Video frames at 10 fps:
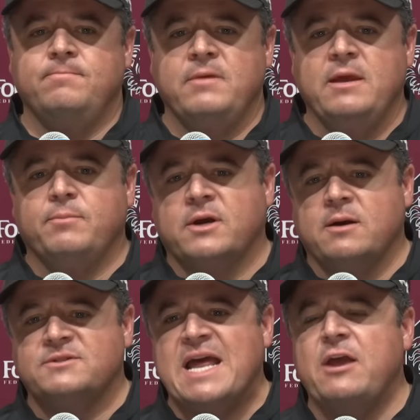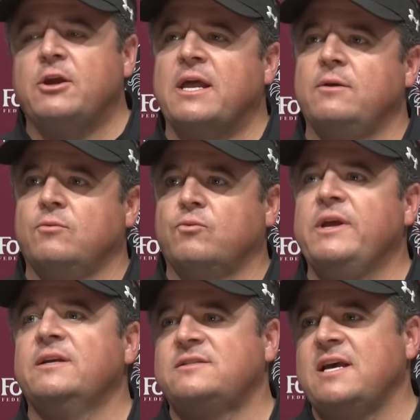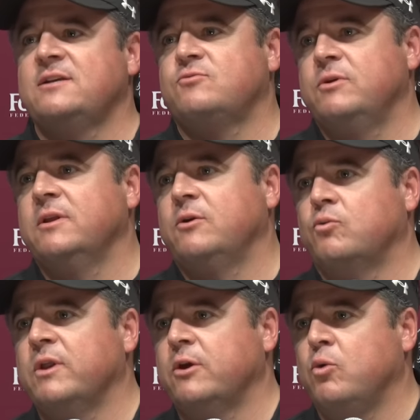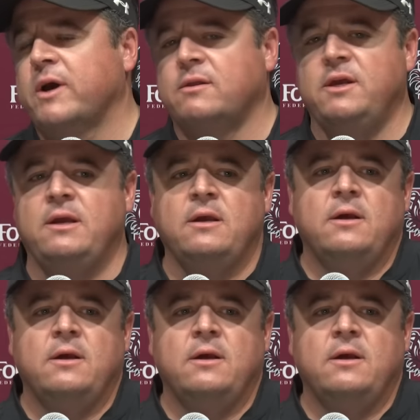you got to reassess really, really quickly